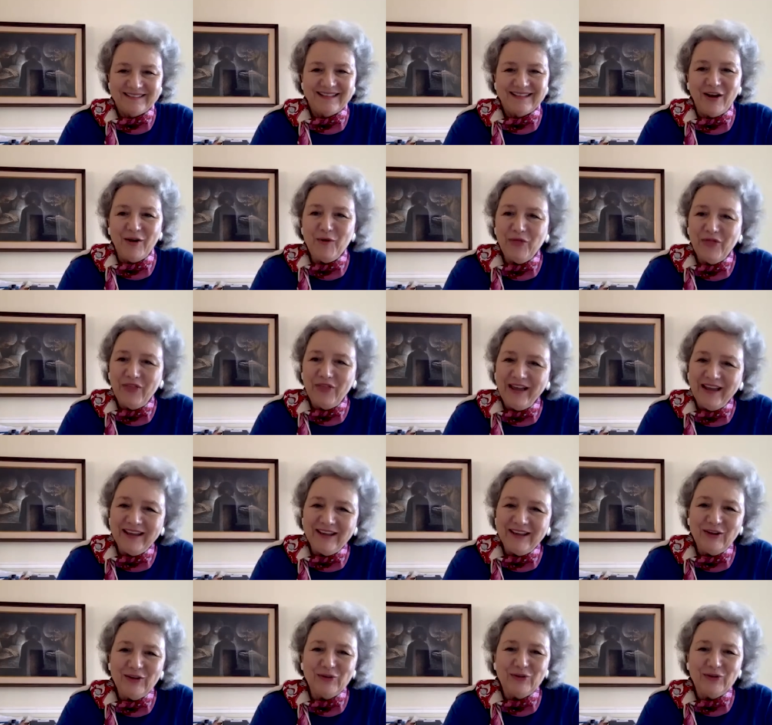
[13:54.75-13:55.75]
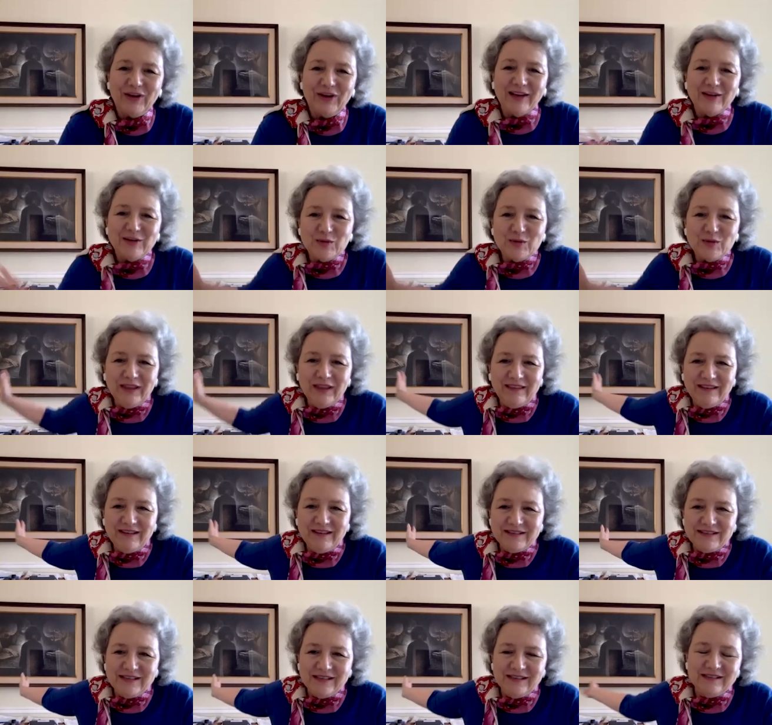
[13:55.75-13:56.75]
Oh, thank you. Actually,
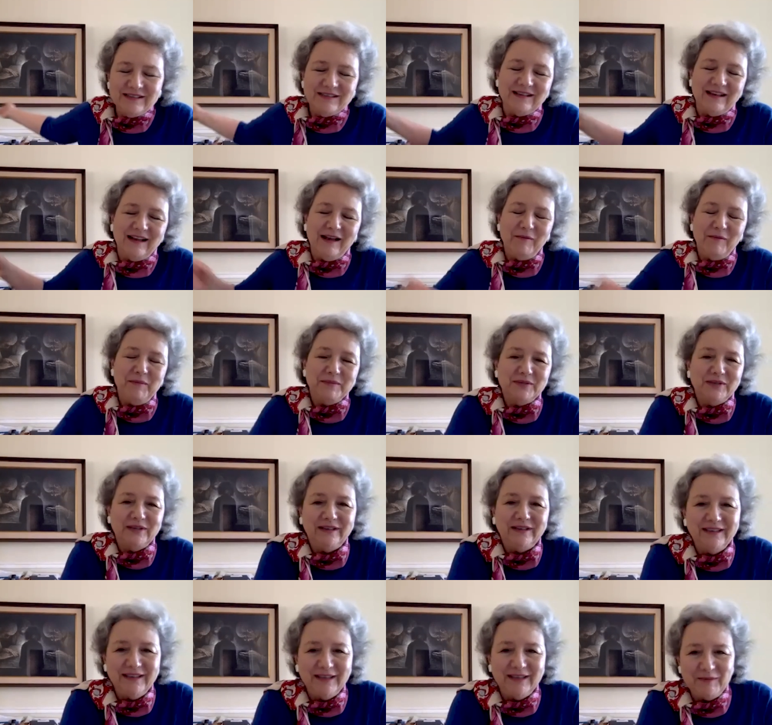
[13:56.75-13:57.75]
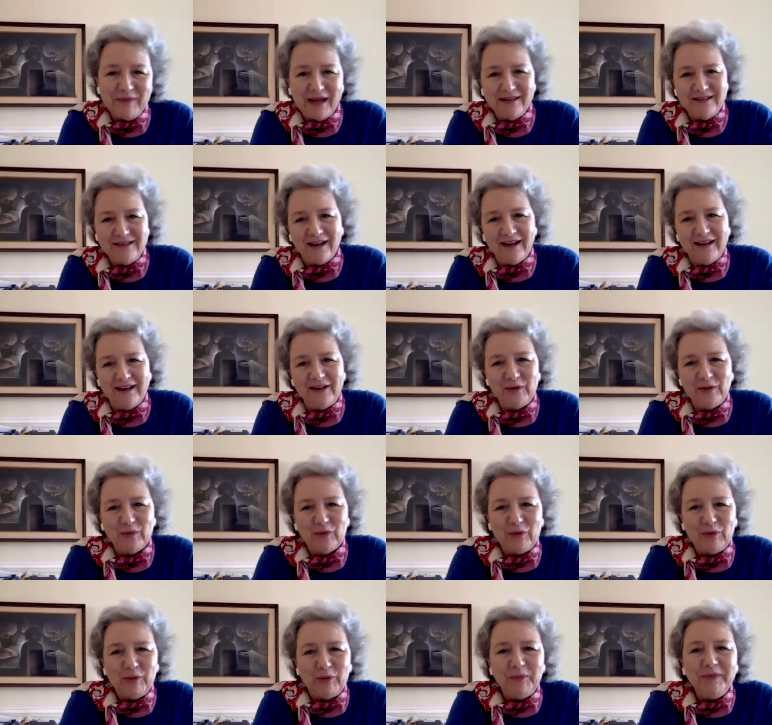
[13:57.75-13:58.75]
this is, I'm sitting in my dining
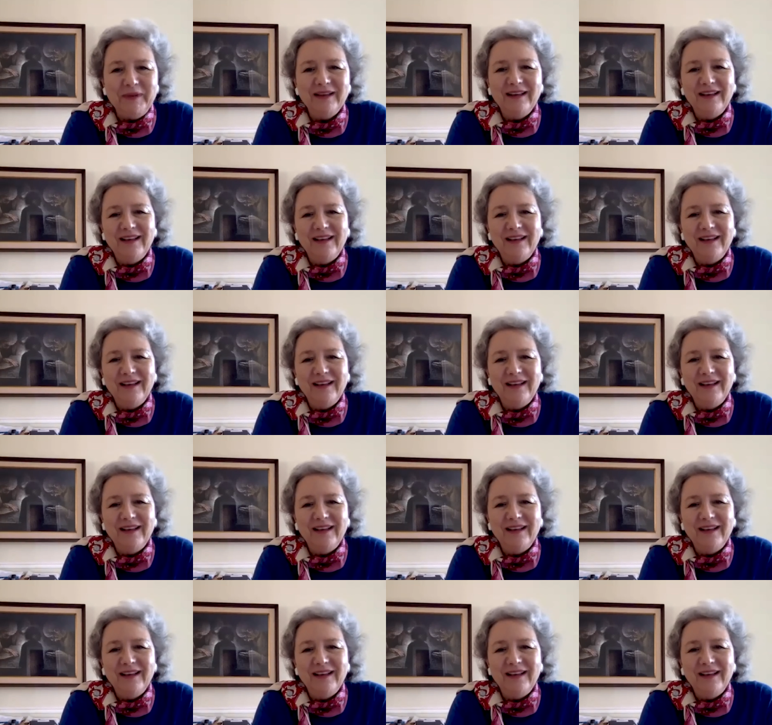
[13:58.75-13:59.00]
room,